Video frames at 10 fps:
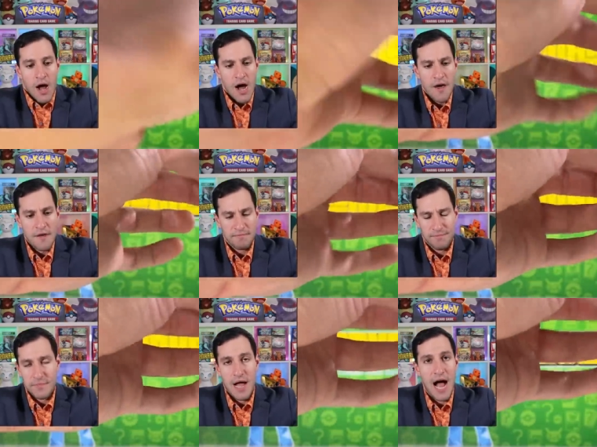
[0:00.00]
uh,
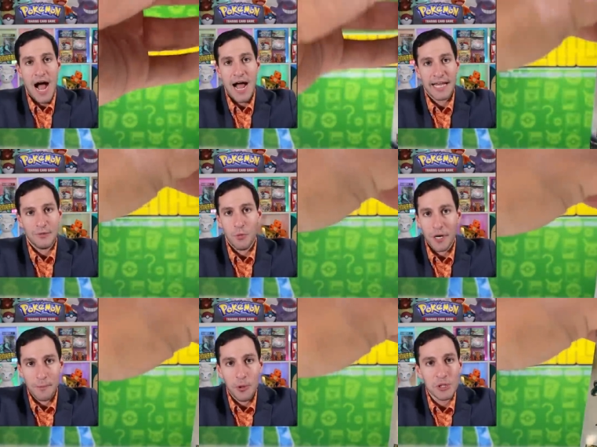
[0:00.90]
I
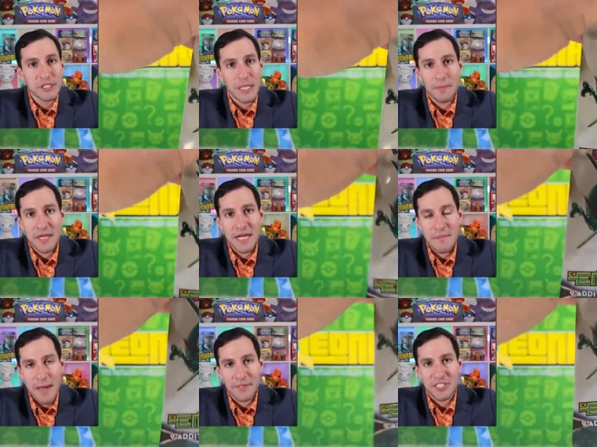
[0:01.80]
want to pull something,
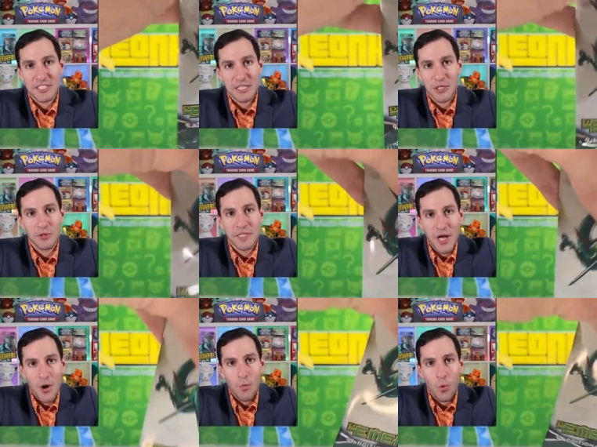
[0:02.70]
maybe just a little, you
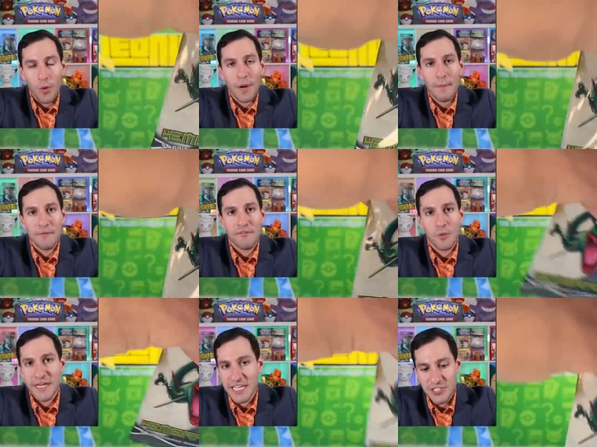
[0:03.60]
know, warm up
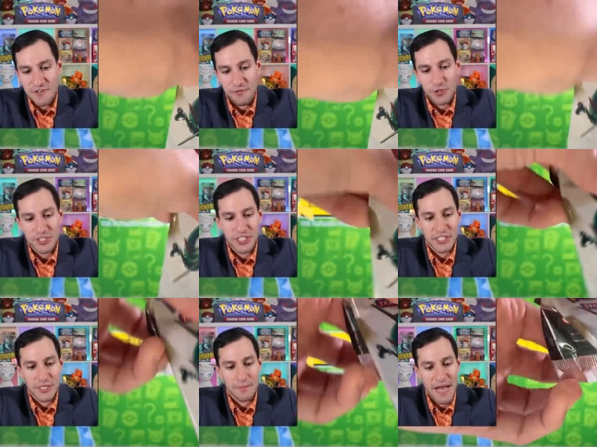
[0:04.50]
before we get to the first
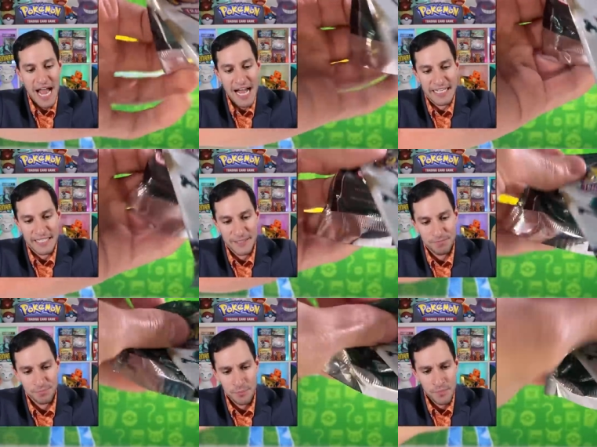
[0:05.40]
edition pack.
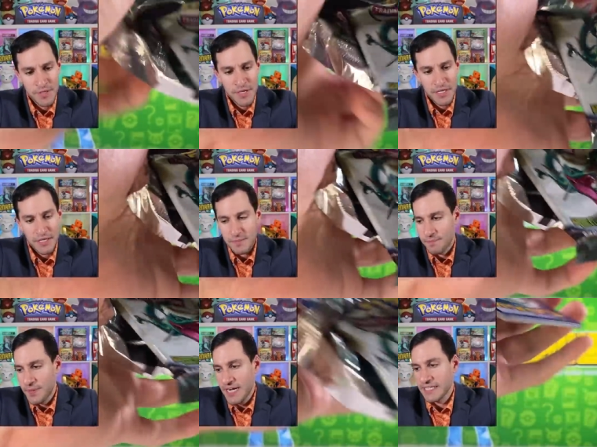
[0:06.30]

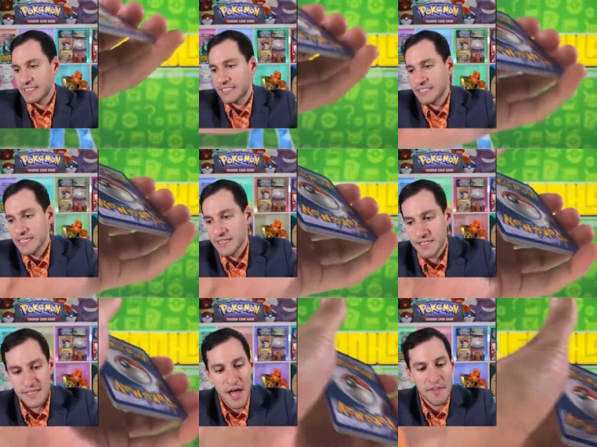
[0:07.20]
But
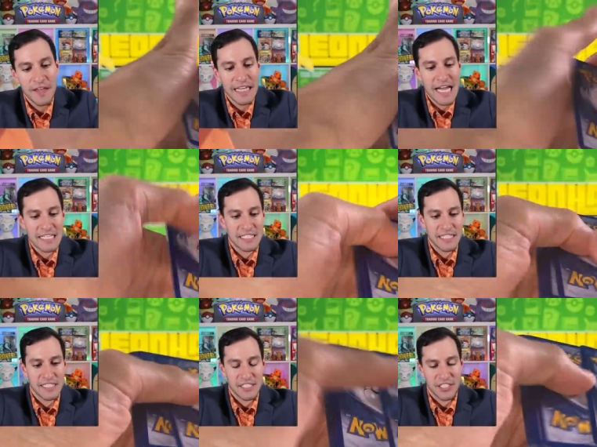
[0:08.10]
nonetheless,
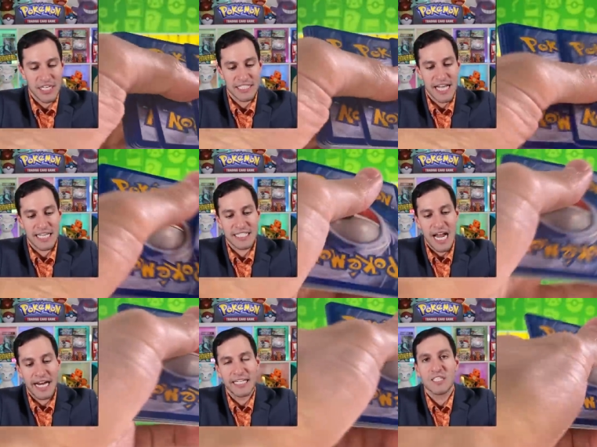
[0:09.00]
this is just
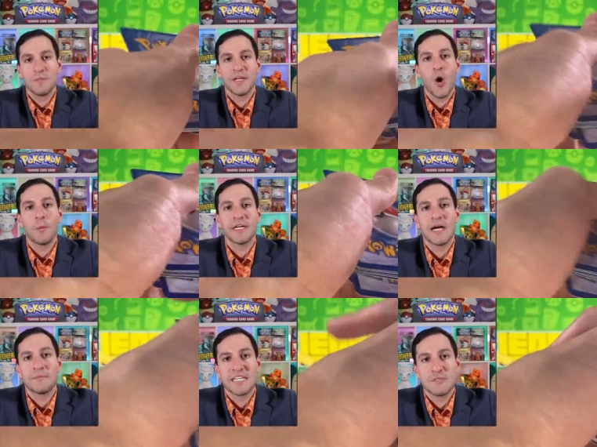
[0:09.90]
exciting to be opening
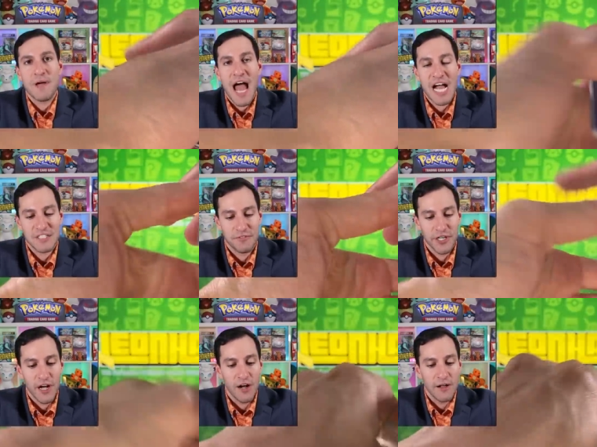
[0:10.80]
up these packs for
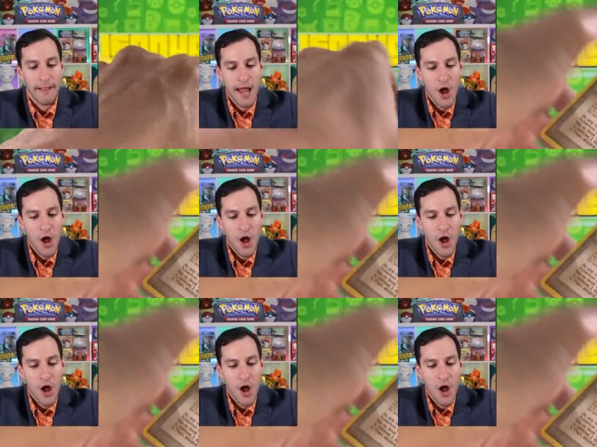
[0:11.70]
y'all.